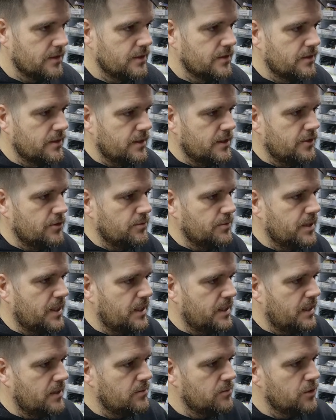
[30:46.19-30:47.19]
So this is
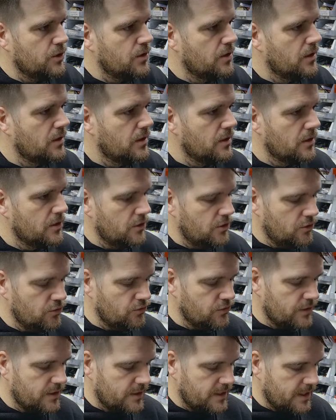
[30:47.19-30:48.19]
upside down, but
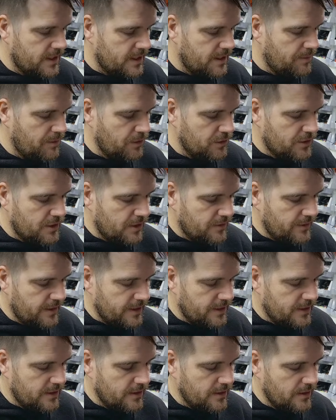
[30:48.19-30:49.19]
160 plus
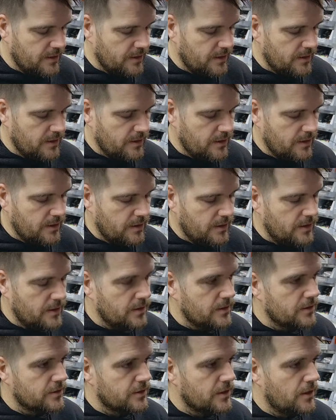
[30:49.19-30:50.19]
degrees.
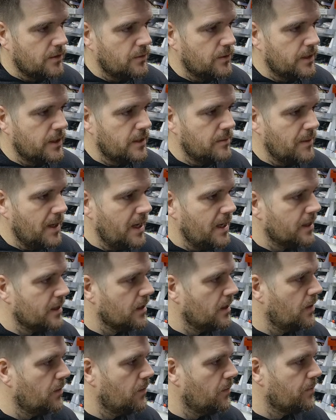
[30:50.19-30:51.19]
So you might
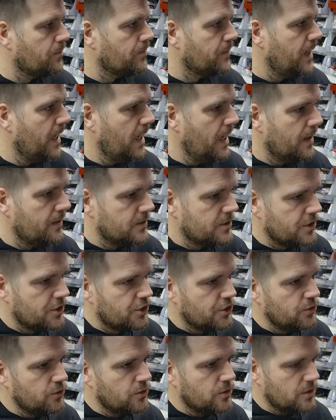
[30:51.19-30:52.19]
go, there's a
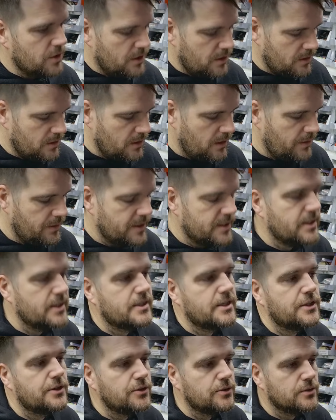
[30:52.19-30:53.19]
short. Oh, it's
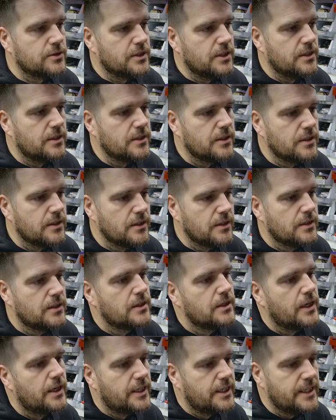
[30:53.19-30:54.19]
this inductor.
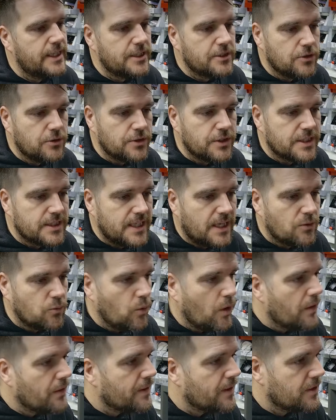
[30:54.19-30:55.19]
And you need to understand
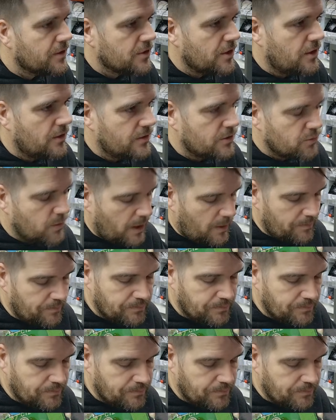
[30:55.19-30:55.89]
what things are as well.